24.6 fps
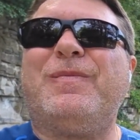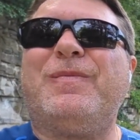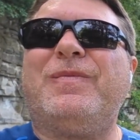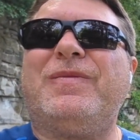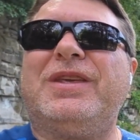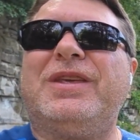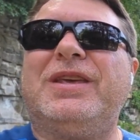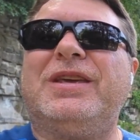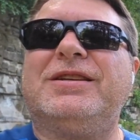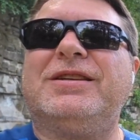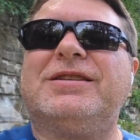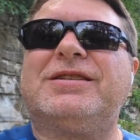
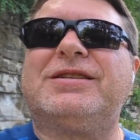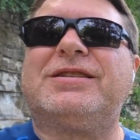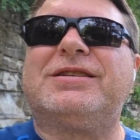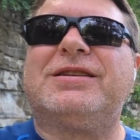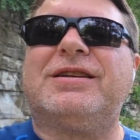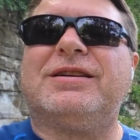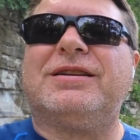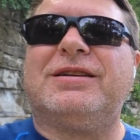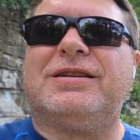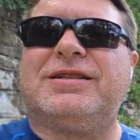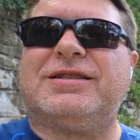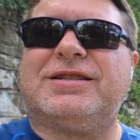his
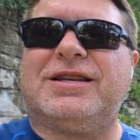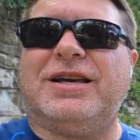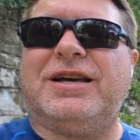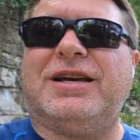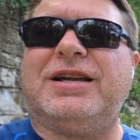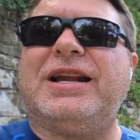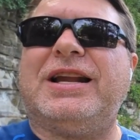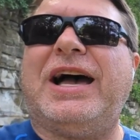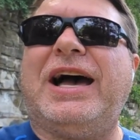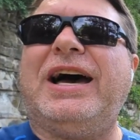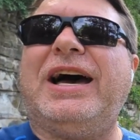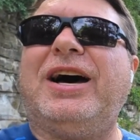
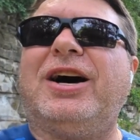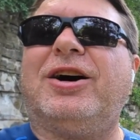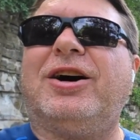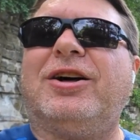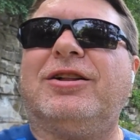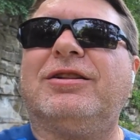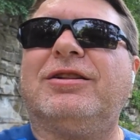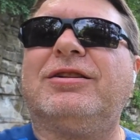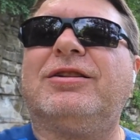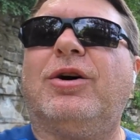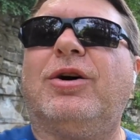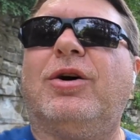son
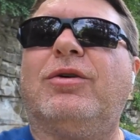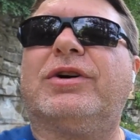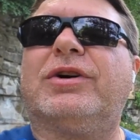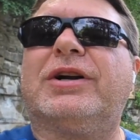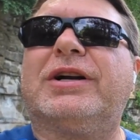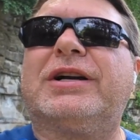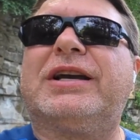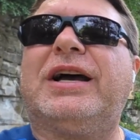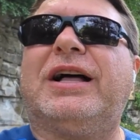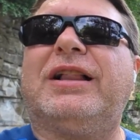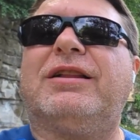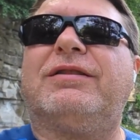Al over
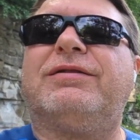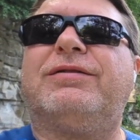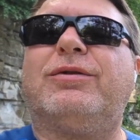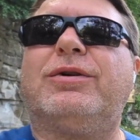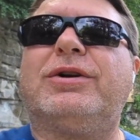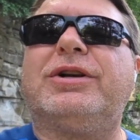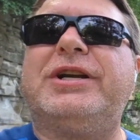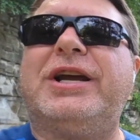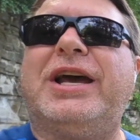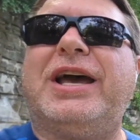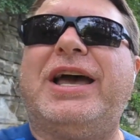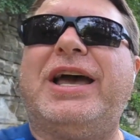in
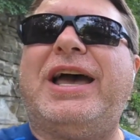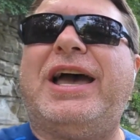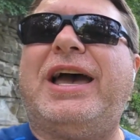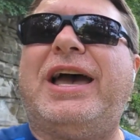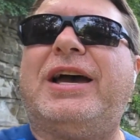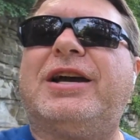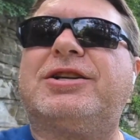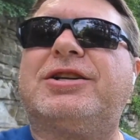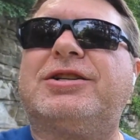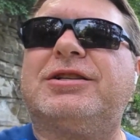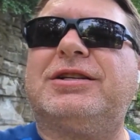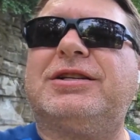California
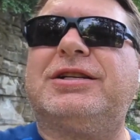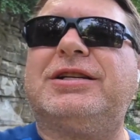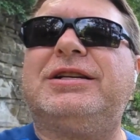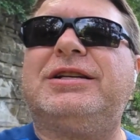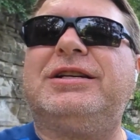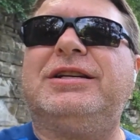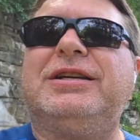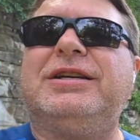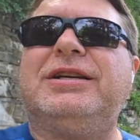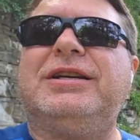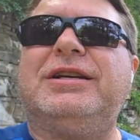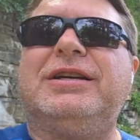actually
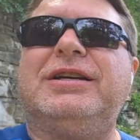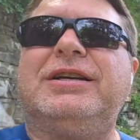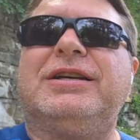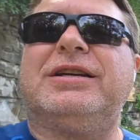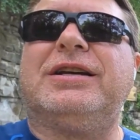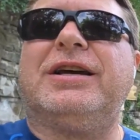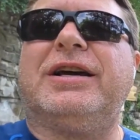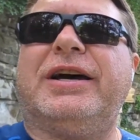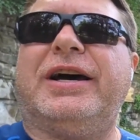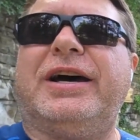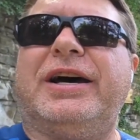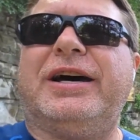
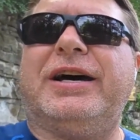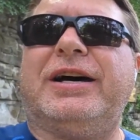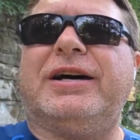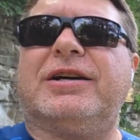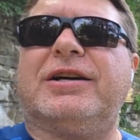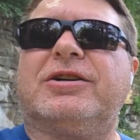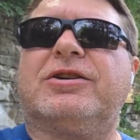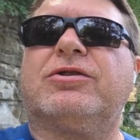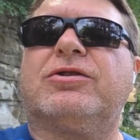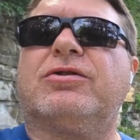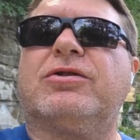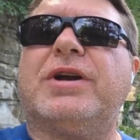
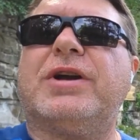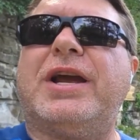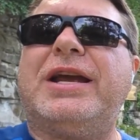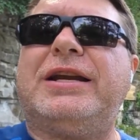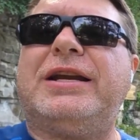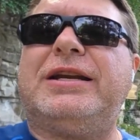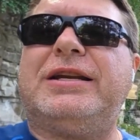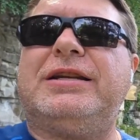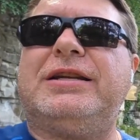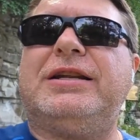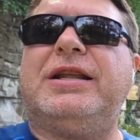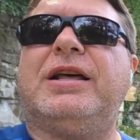
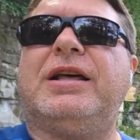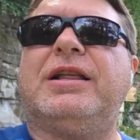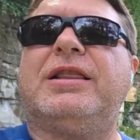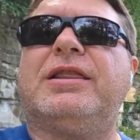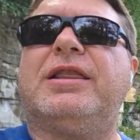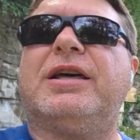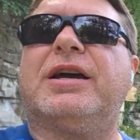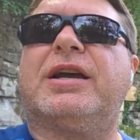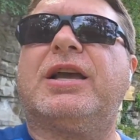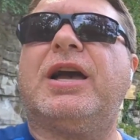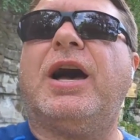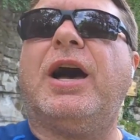created
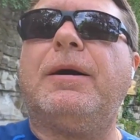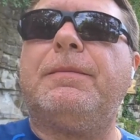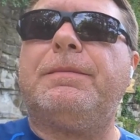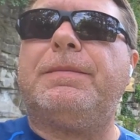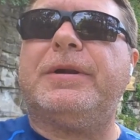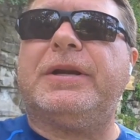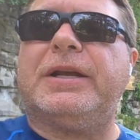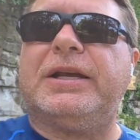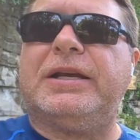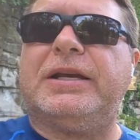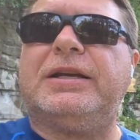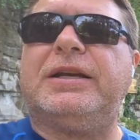the
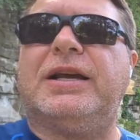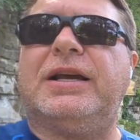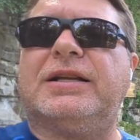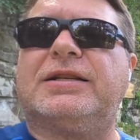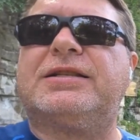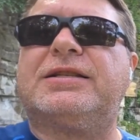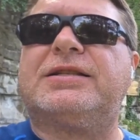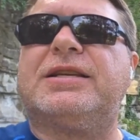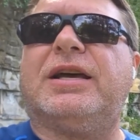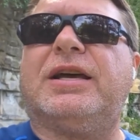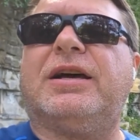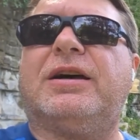company
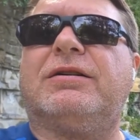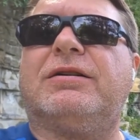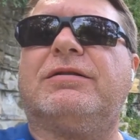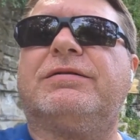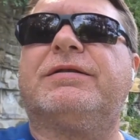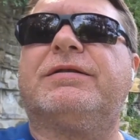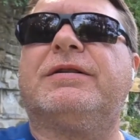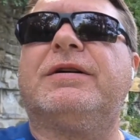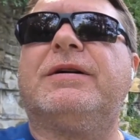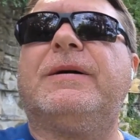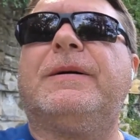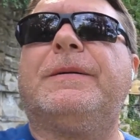itself,
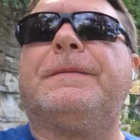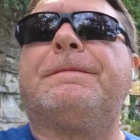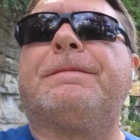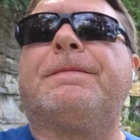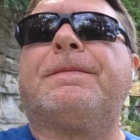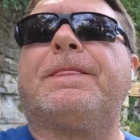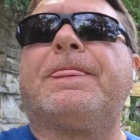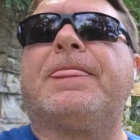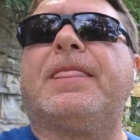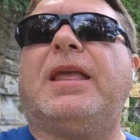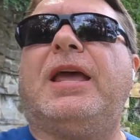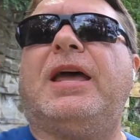
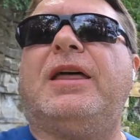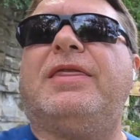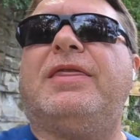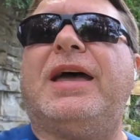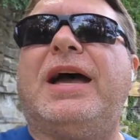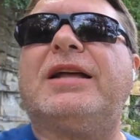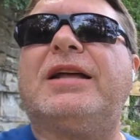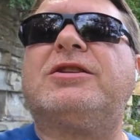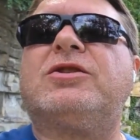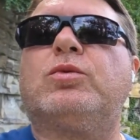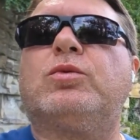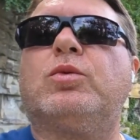and
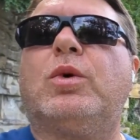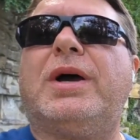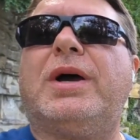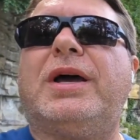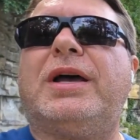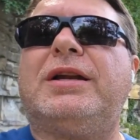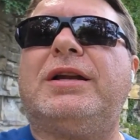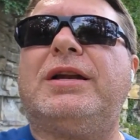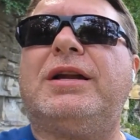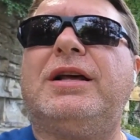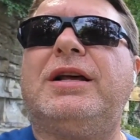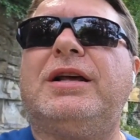that's
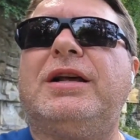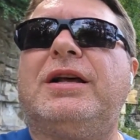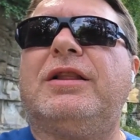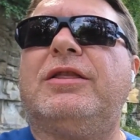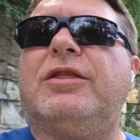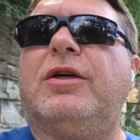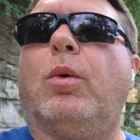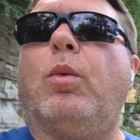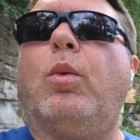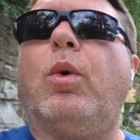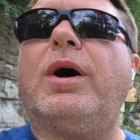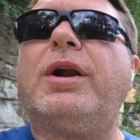when
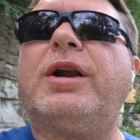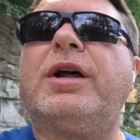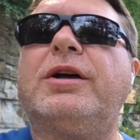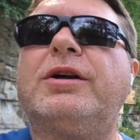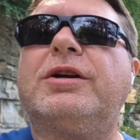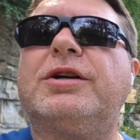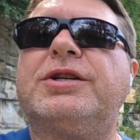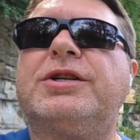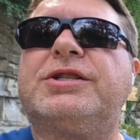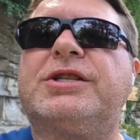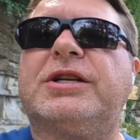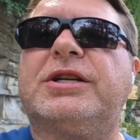the
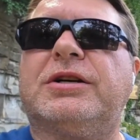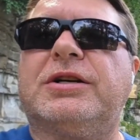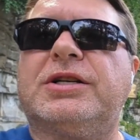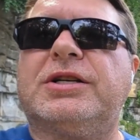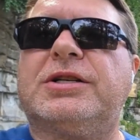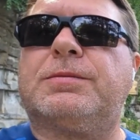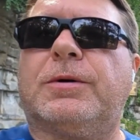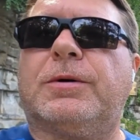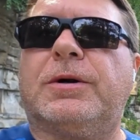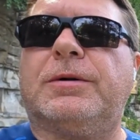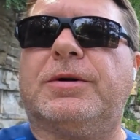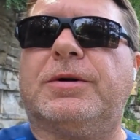100 series
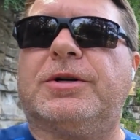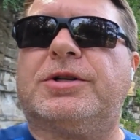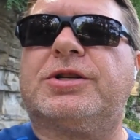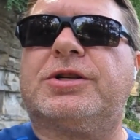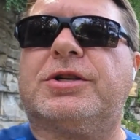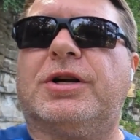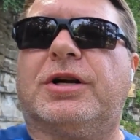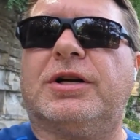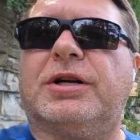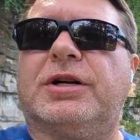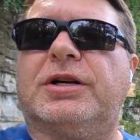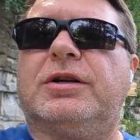pretty much
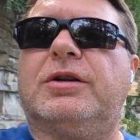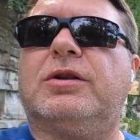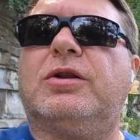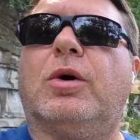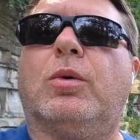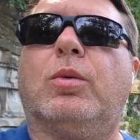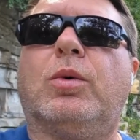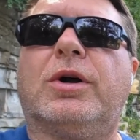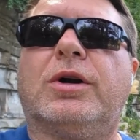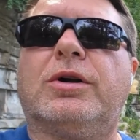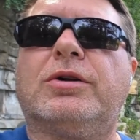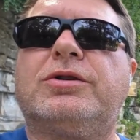started. The
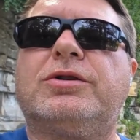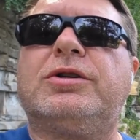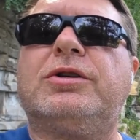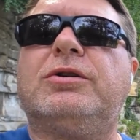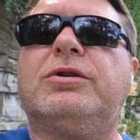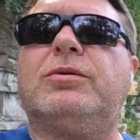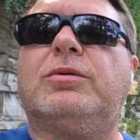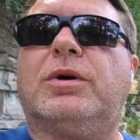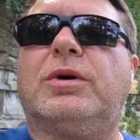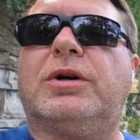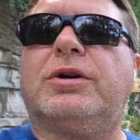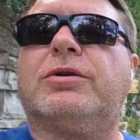102,
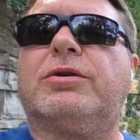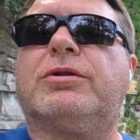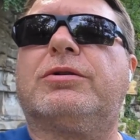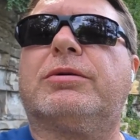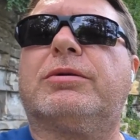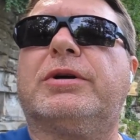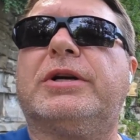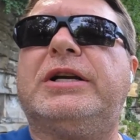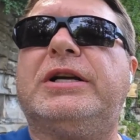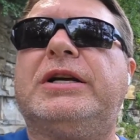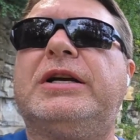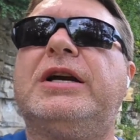
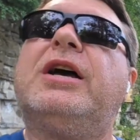103,